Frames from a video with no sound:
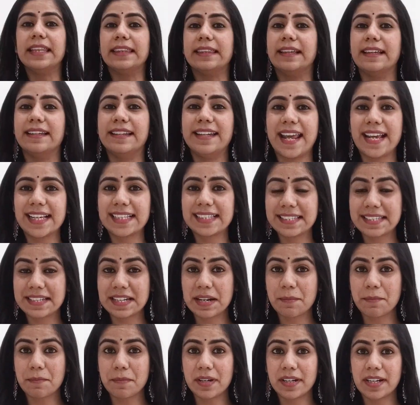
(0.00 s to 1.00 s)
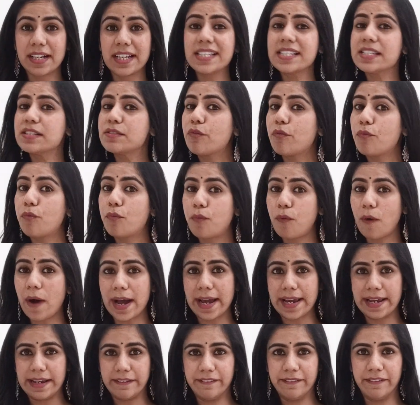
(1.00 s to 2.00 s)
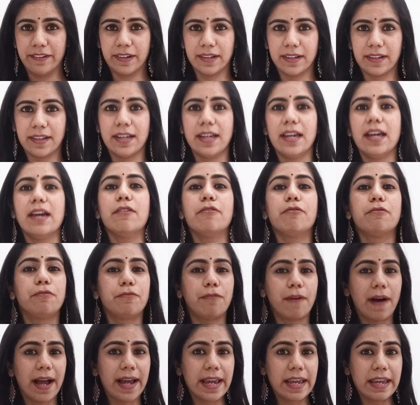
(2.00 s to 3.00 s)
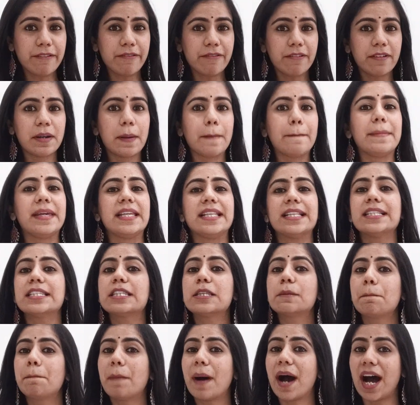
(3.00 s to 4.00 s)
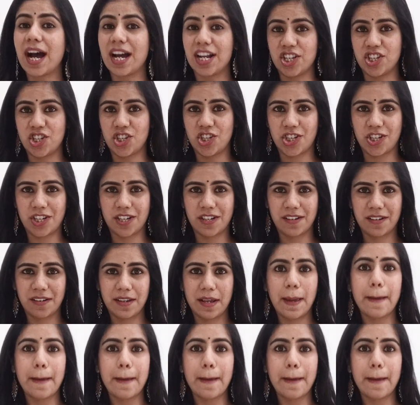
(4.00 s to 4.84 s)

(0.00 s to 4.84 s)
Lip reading: The next number is 5. 5 means Paa-anch.